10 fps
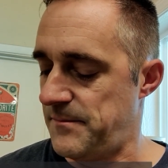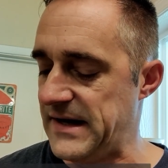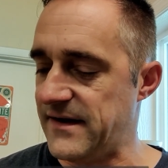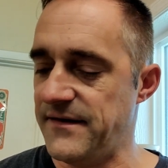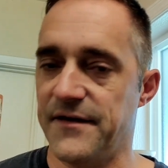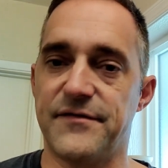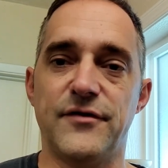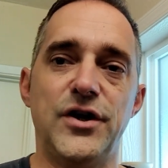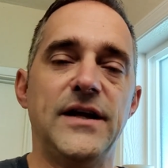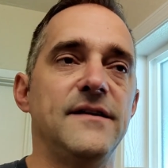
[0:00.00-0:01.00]
Back in the
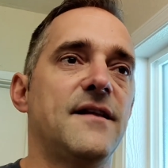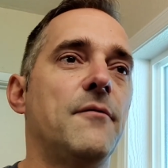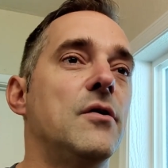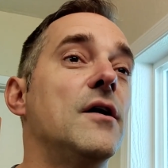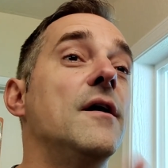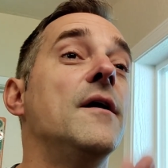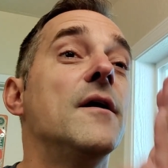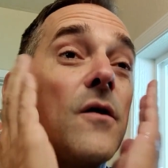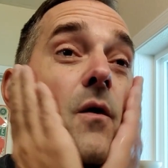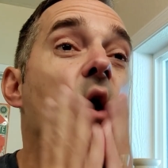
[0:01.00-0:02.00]
30s, there were
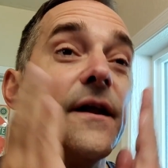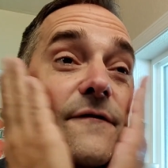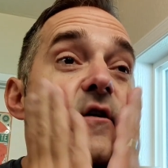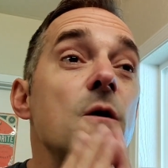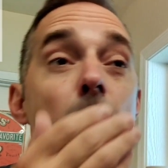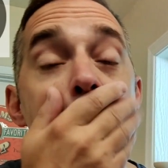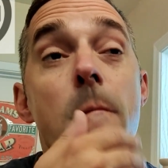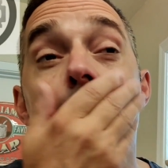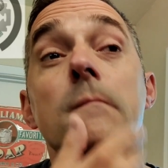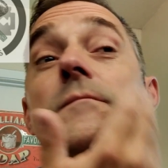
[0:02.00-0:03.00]
quite a few
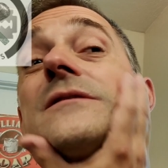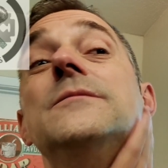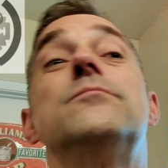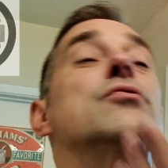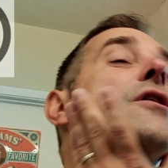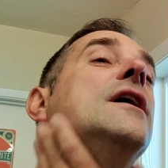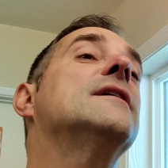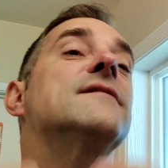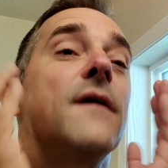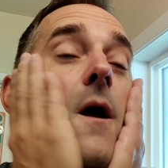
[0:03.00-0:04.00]

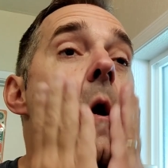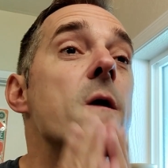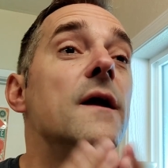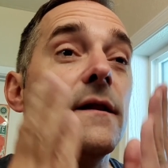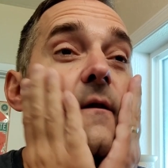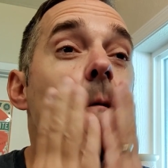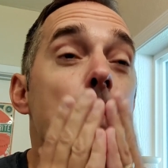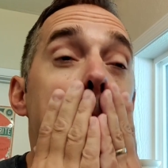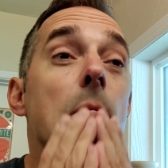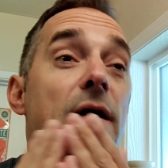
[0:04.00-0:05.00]
products,
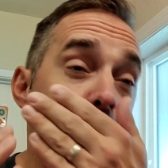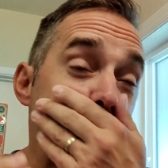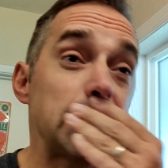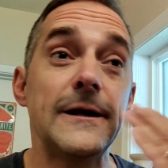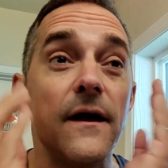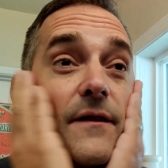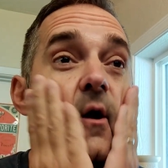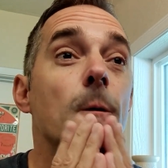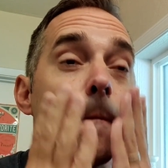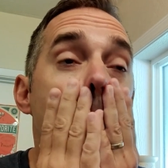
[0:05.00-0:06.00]
especially in
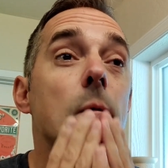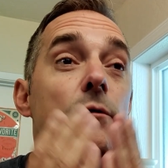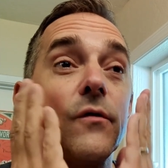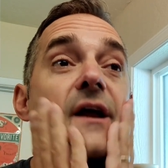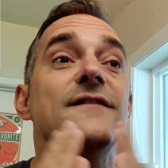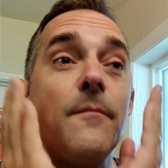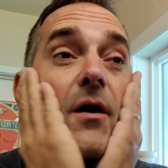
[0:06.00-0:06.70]
the razor